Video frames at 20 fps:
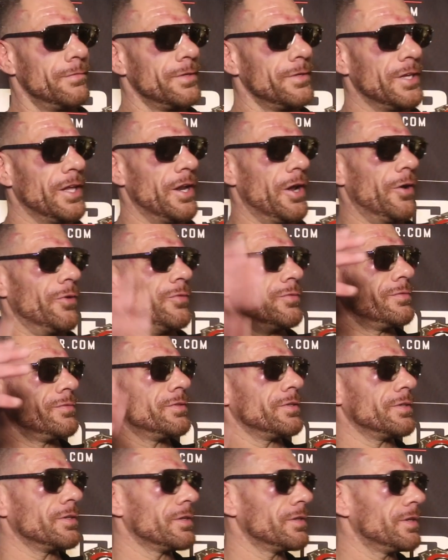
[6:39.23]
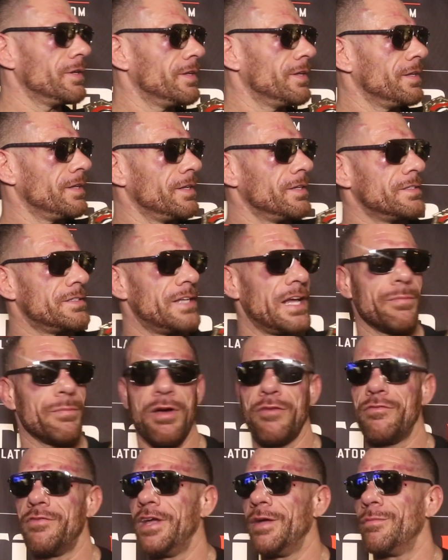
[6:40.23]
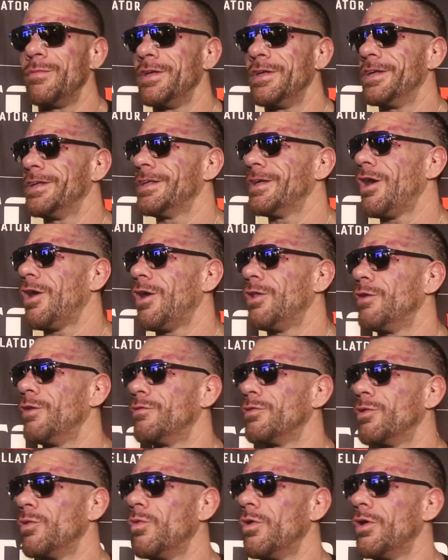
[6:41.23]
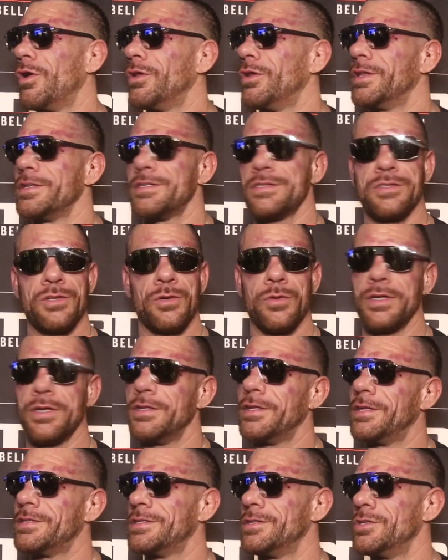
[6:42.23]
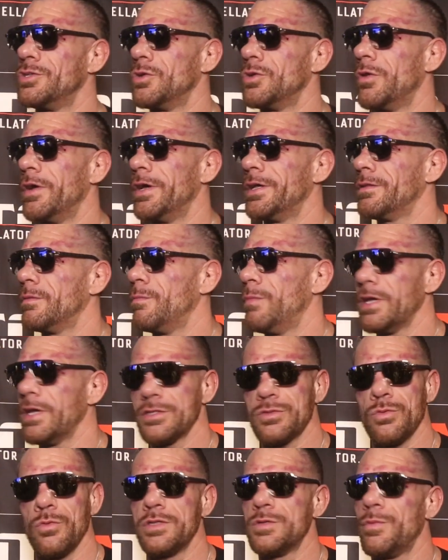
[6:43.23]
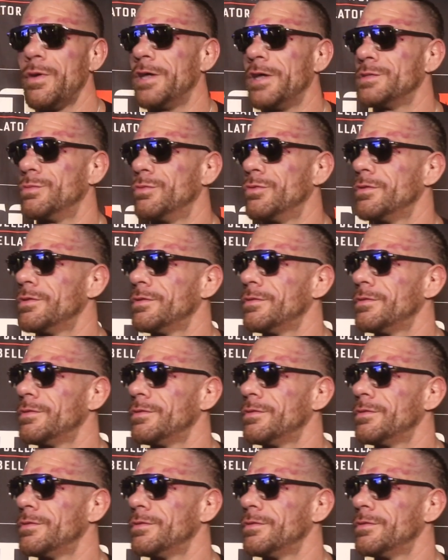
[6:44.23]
you know, take my family all over the world. Let's do it. Let's enjoy the biggest ones possible.